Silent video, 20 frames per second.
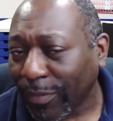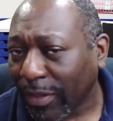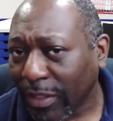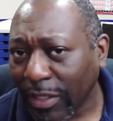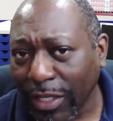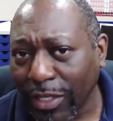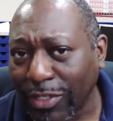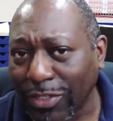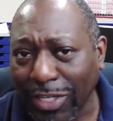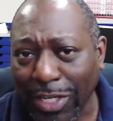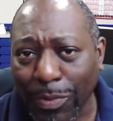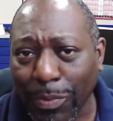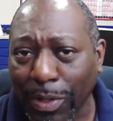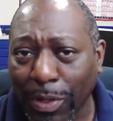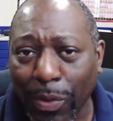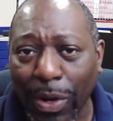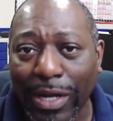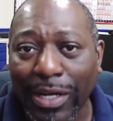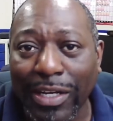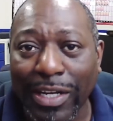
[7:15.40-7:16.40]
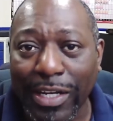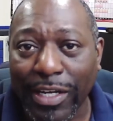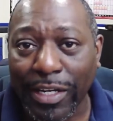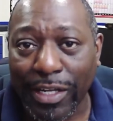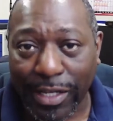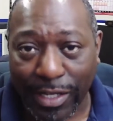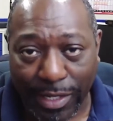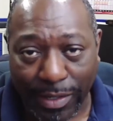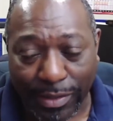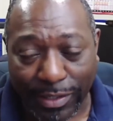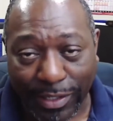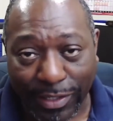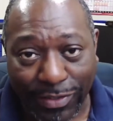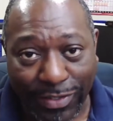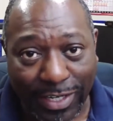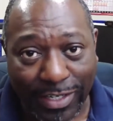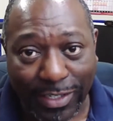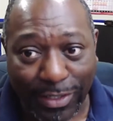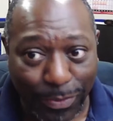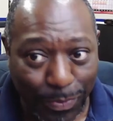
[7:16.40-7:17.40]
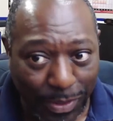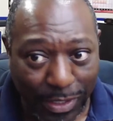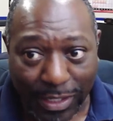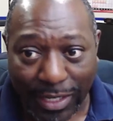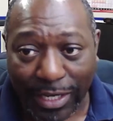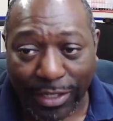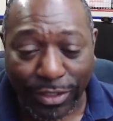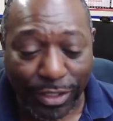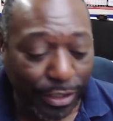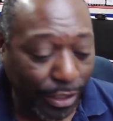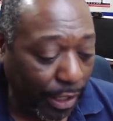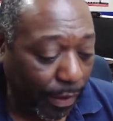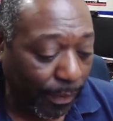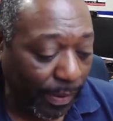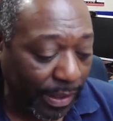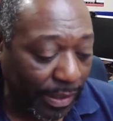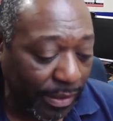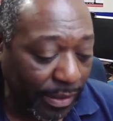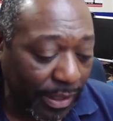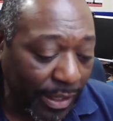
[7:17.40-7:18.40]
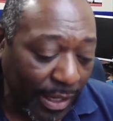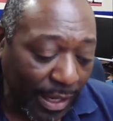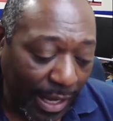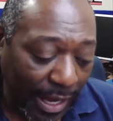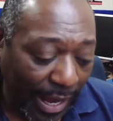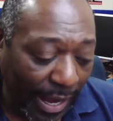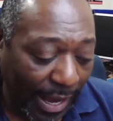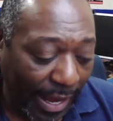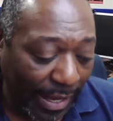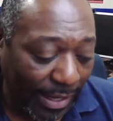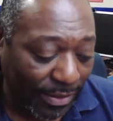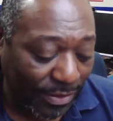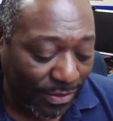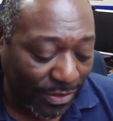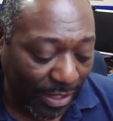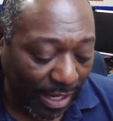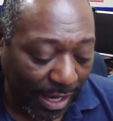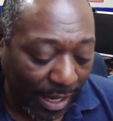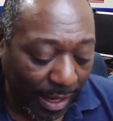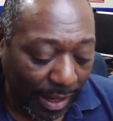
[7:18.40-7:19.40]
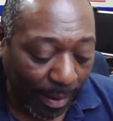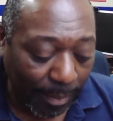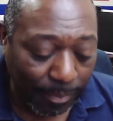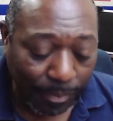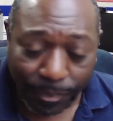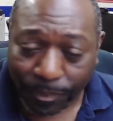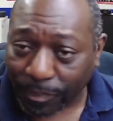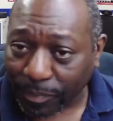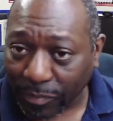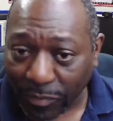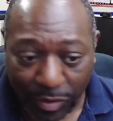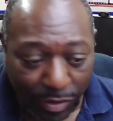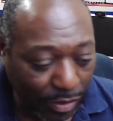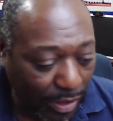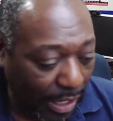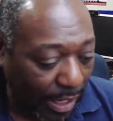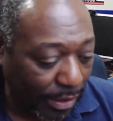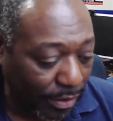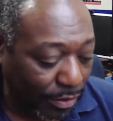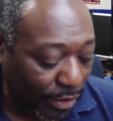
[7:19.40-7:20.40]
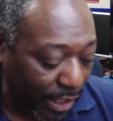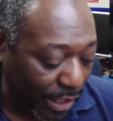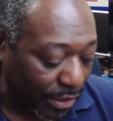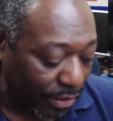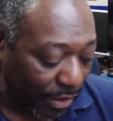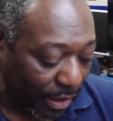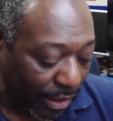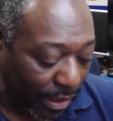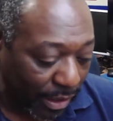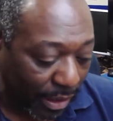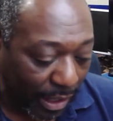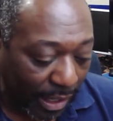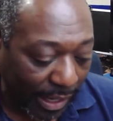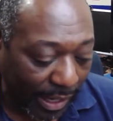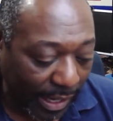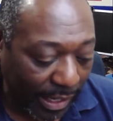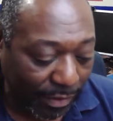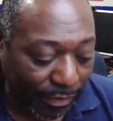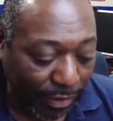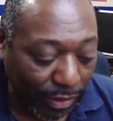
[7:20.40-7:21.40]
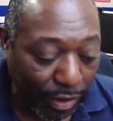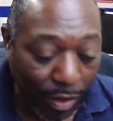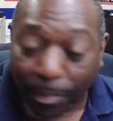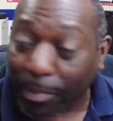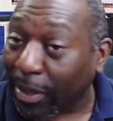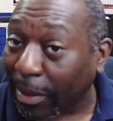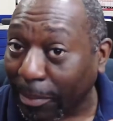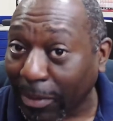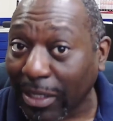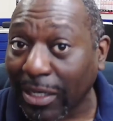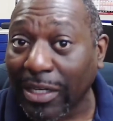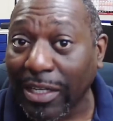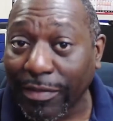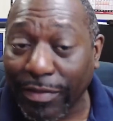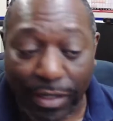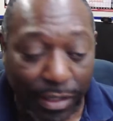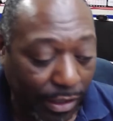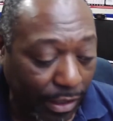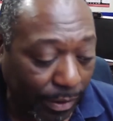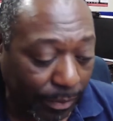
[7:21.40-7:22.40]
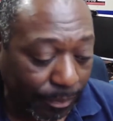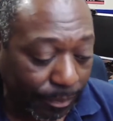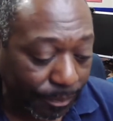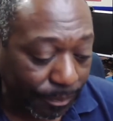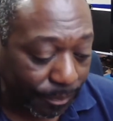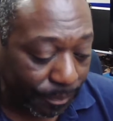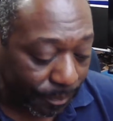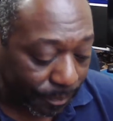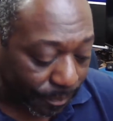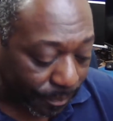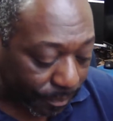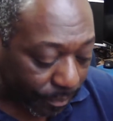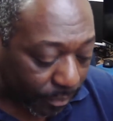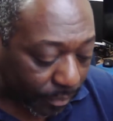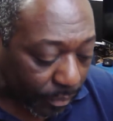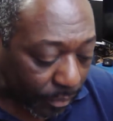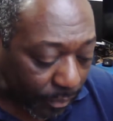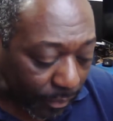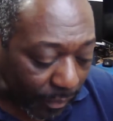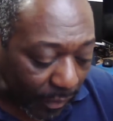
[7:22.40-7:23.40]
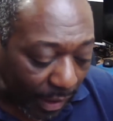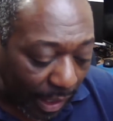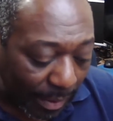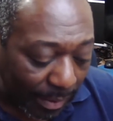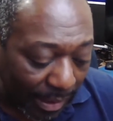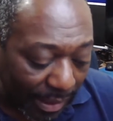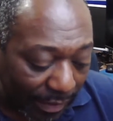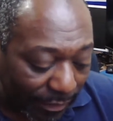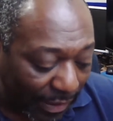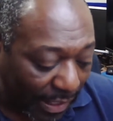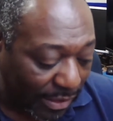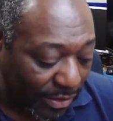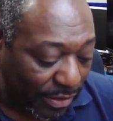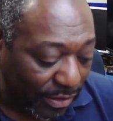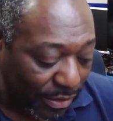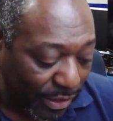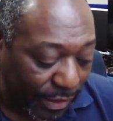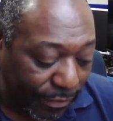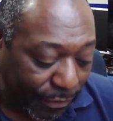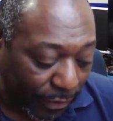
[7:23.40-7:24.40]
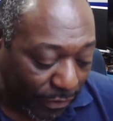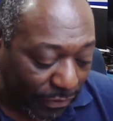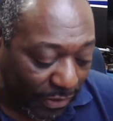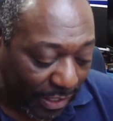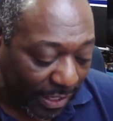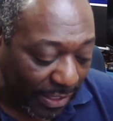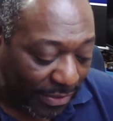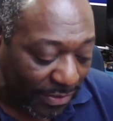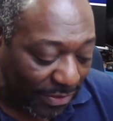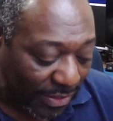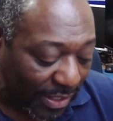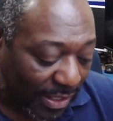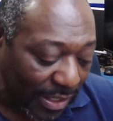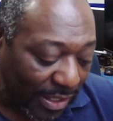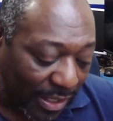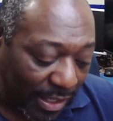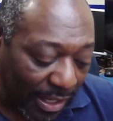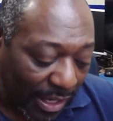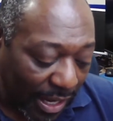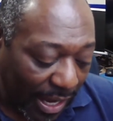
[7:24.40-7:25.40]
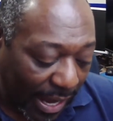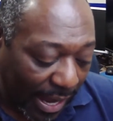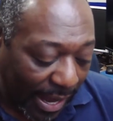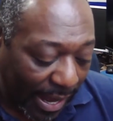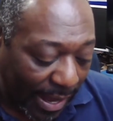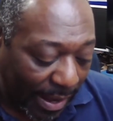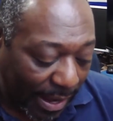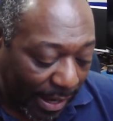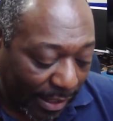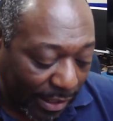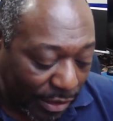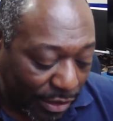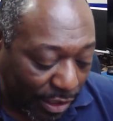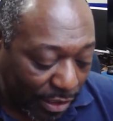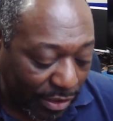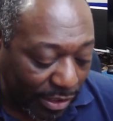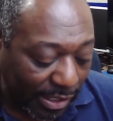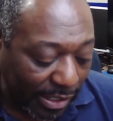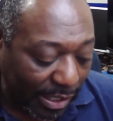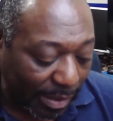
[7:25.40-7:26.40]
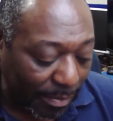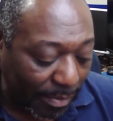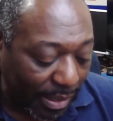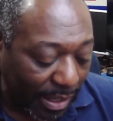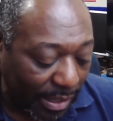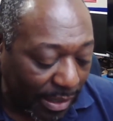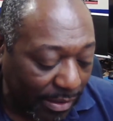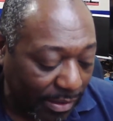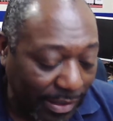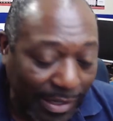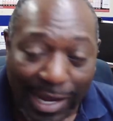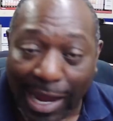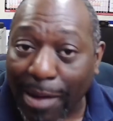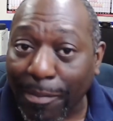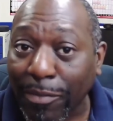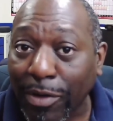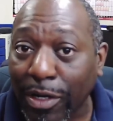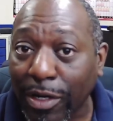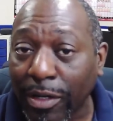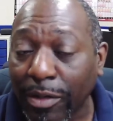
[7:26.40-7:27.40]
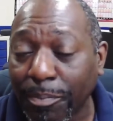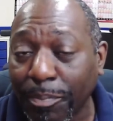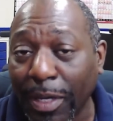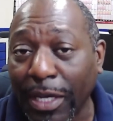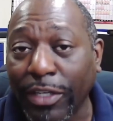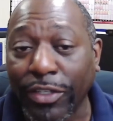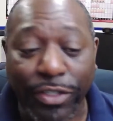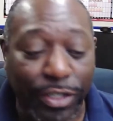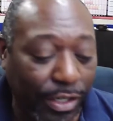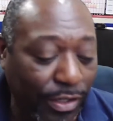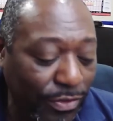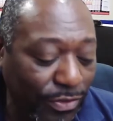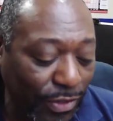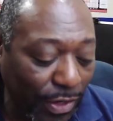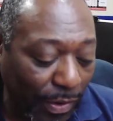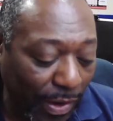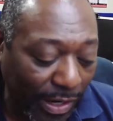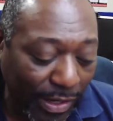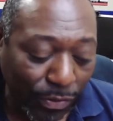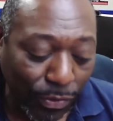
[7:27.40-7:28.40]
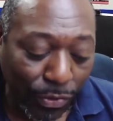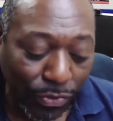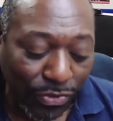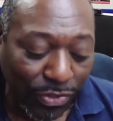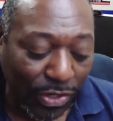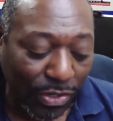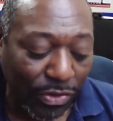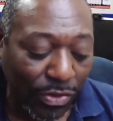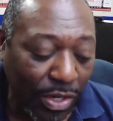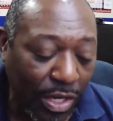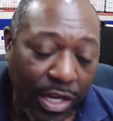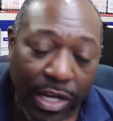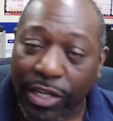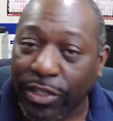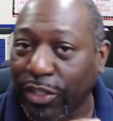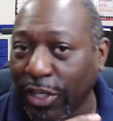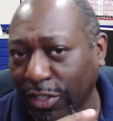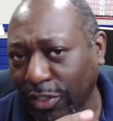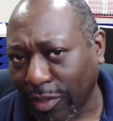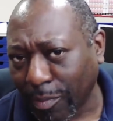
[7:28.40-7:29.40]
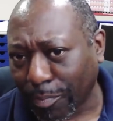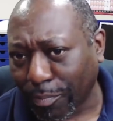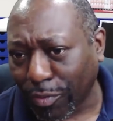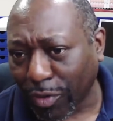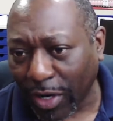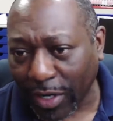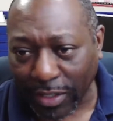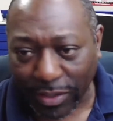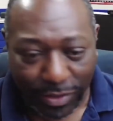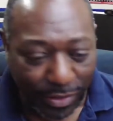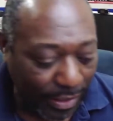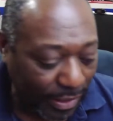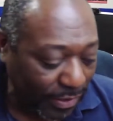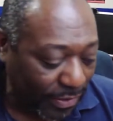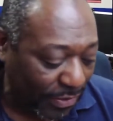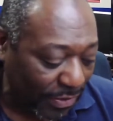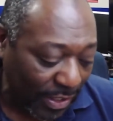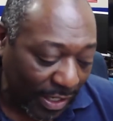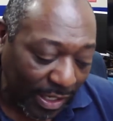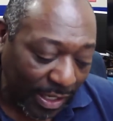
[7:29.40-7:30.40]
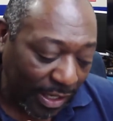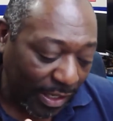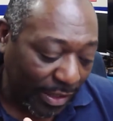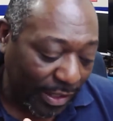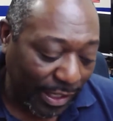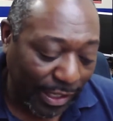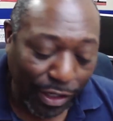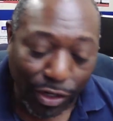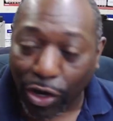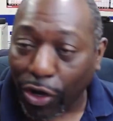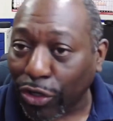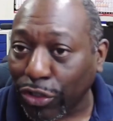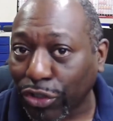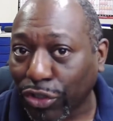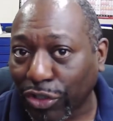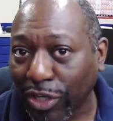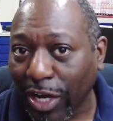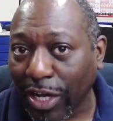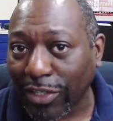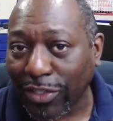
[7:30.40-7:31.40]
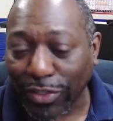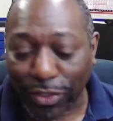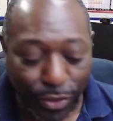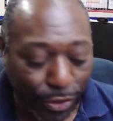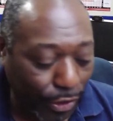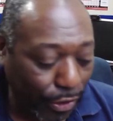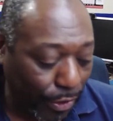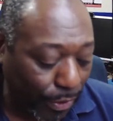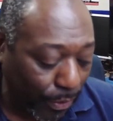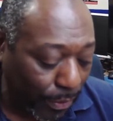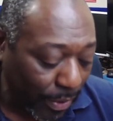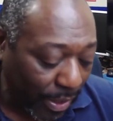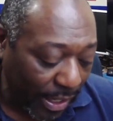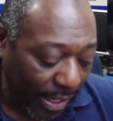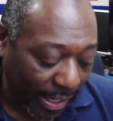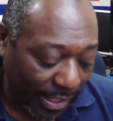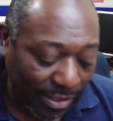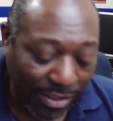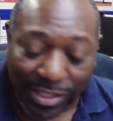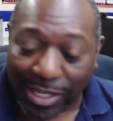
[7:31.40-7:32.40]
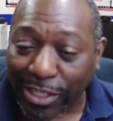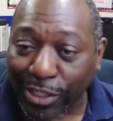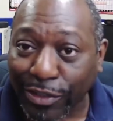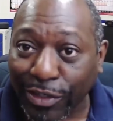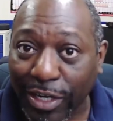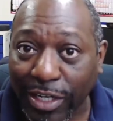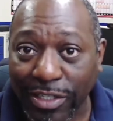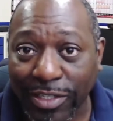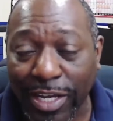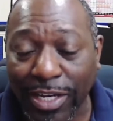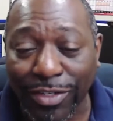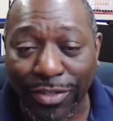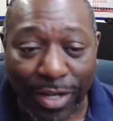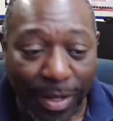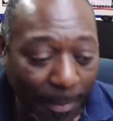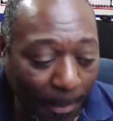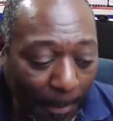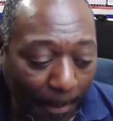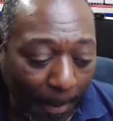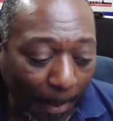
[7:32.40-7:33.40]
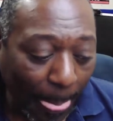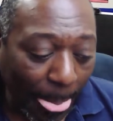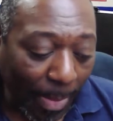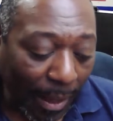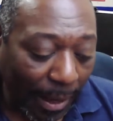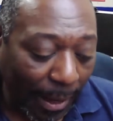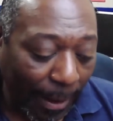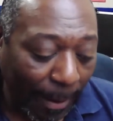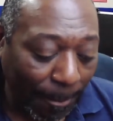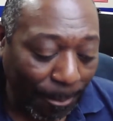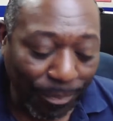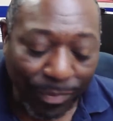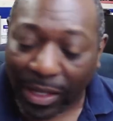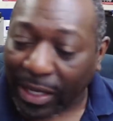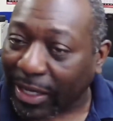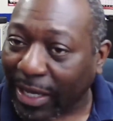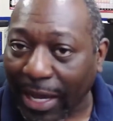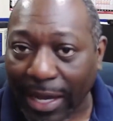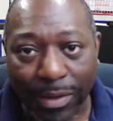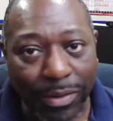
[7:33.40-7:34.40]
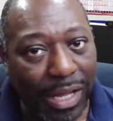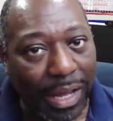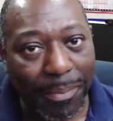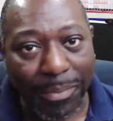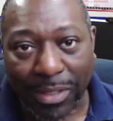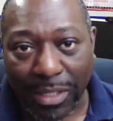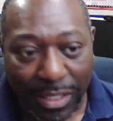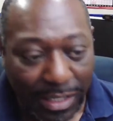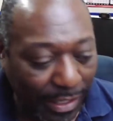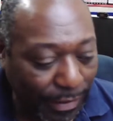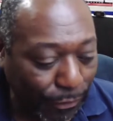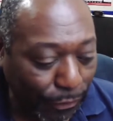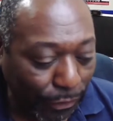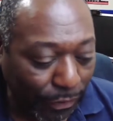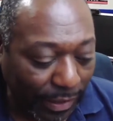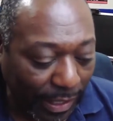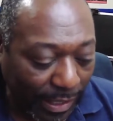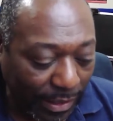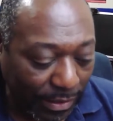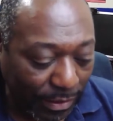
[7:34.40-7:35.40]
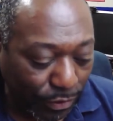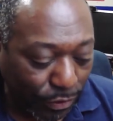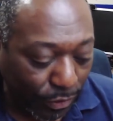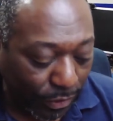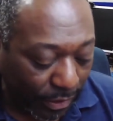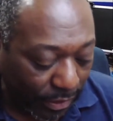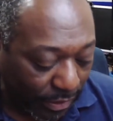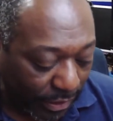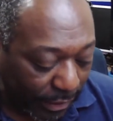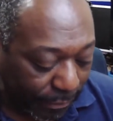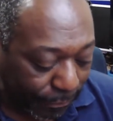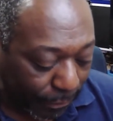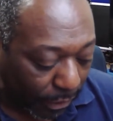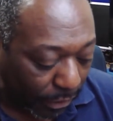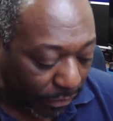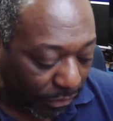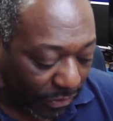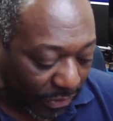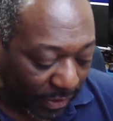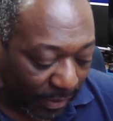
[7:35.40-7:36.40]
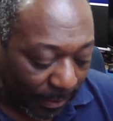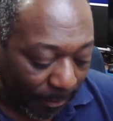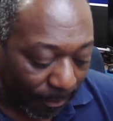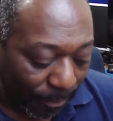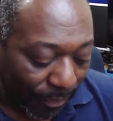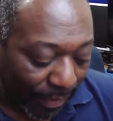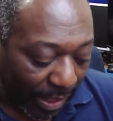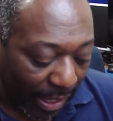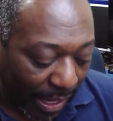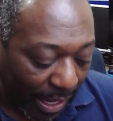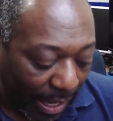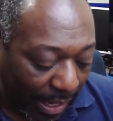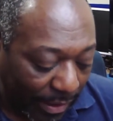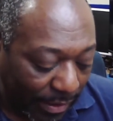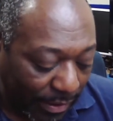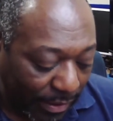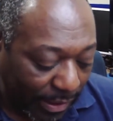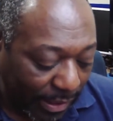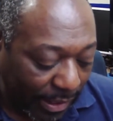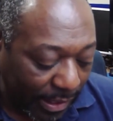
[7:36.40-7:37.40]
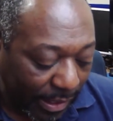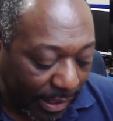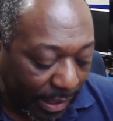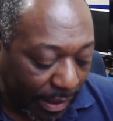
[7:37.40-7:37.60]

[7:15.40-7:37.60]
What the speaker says: see we're quite linear here in the settings. We can actually go in and change a heck of a lot, but I'm going to leave it alone. I'm going to leave that as its default settings. I can adjust the camera picture, so I can also adjust the brightness, the contrast, the hue, etc., etc. Again, I'm going to leave all that to the default. The